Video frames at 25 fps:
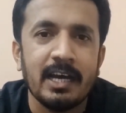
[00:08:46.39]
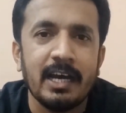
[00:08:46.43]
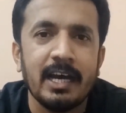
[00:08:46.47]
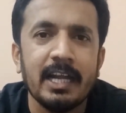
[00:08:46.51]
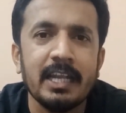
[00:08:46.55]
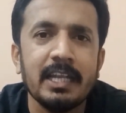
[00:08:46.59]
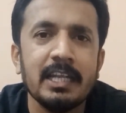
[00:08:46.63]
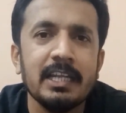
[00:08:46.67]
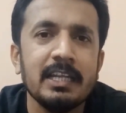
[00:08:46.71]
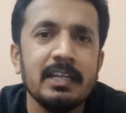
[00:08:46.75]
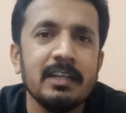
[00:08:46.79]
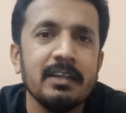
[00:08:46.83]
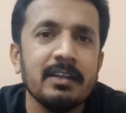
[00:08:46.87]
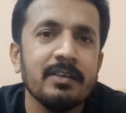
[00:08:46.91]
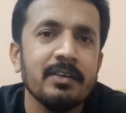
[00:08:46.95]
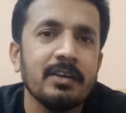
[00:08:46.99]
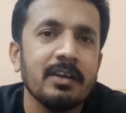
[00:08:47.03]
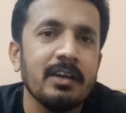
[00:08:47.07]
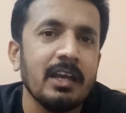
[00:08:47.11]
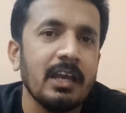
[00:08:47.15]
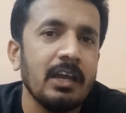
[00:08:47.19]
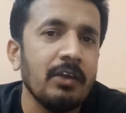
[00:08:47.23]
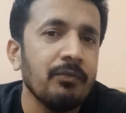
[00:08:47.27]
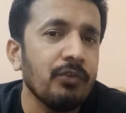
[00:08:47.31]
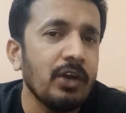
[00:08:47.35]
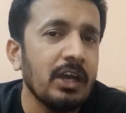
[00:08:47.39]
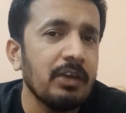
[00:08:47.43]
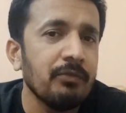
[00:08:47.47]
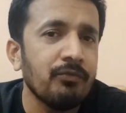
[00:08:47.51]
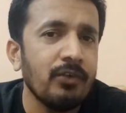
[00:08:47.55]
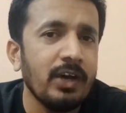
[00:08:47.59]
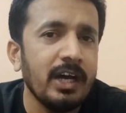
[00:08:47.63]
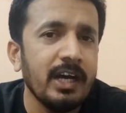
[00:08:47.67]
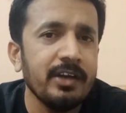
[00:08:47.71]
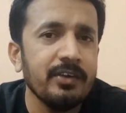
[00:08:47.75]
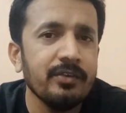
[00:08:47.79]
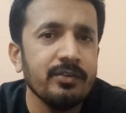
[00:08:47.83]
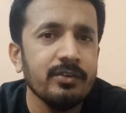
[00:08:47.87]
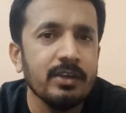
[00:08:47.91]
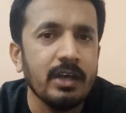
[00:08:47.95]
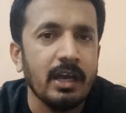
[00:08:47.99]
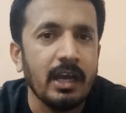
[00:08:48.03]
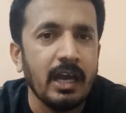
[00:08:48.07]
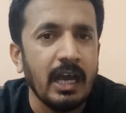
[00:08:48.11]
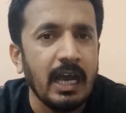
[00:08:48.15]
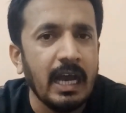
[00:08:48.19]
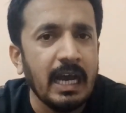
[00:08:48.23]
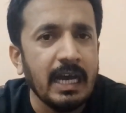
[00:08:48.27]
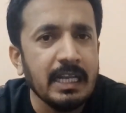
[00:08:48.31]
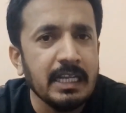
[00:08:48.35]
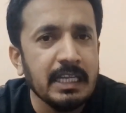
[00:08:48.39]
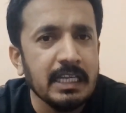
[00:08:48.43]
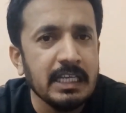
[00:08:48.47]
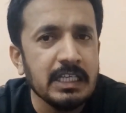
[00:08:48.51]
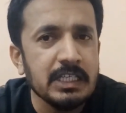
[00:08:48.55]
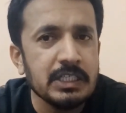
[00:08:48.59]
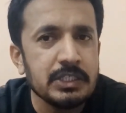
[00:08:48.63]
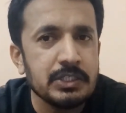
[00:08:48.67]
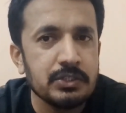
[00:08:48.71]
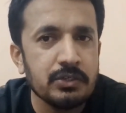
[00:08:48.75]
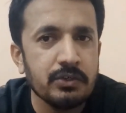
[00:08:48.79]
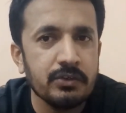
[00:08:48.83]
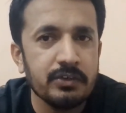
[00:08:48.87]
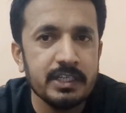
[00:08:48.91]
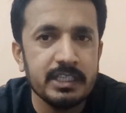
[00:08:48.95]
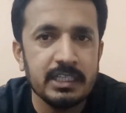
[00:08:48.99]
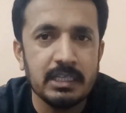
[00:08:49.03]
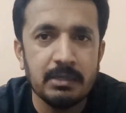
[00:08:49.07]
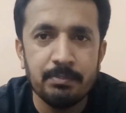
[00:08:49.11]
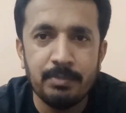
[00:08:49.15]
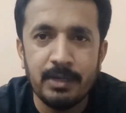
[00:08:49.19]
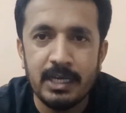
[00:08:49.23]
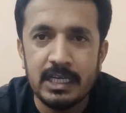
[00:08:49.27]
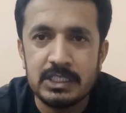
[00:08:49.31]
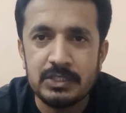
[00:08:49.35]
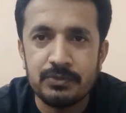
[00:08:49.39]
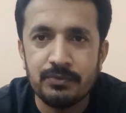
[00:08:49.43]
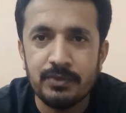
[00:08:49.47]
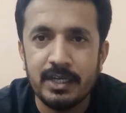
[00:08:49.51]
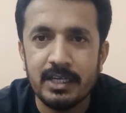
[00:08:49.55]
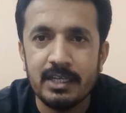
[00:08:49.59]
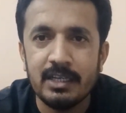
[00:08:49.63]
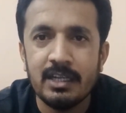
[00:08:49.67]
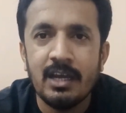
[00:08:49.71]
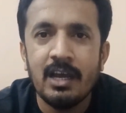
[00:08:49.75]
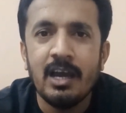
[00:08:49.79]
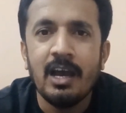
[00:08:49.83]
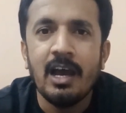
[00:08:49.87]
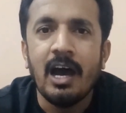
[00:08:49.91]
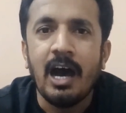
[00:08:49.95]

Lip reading: and if I found any story the best one,